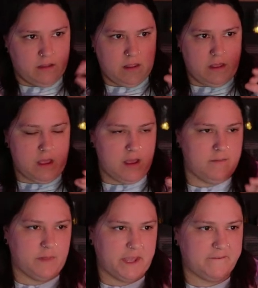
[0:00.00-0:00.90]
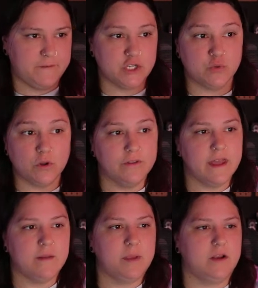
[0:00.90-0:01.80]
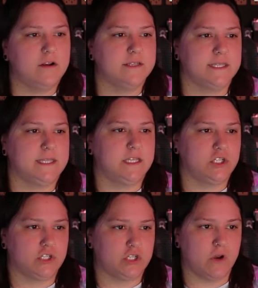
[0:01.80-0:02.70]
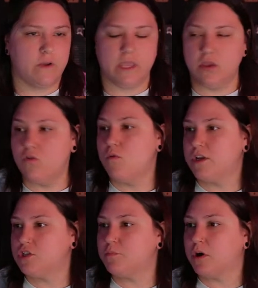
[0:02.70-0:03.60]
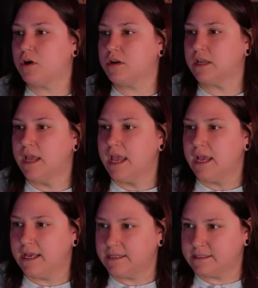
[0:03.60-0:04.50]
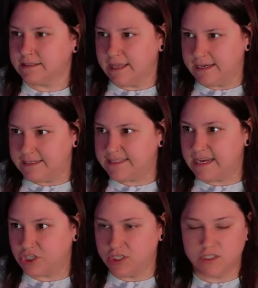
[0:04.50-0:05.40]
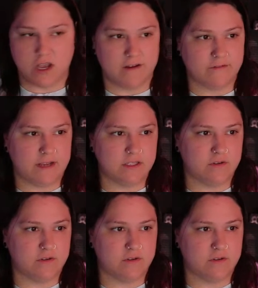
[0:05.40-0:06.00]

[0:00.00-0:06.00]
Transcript: like visual that appears, and that's just showing you which part it's like sections off, right?